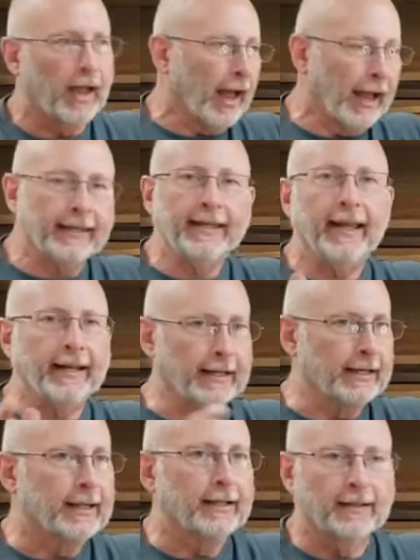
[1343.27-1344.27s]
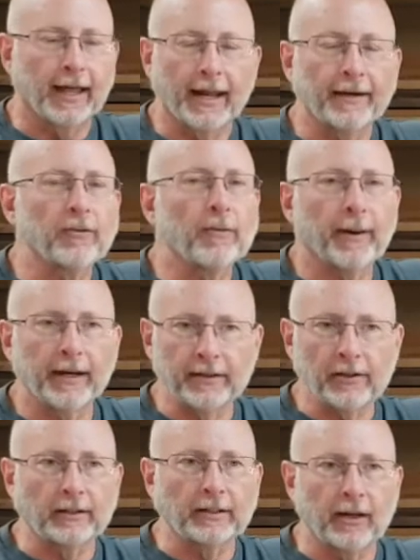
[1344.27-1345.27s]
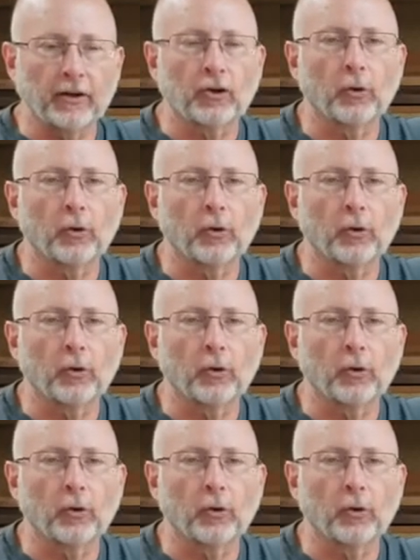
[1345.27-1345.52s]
I get it. Not everybody's identical.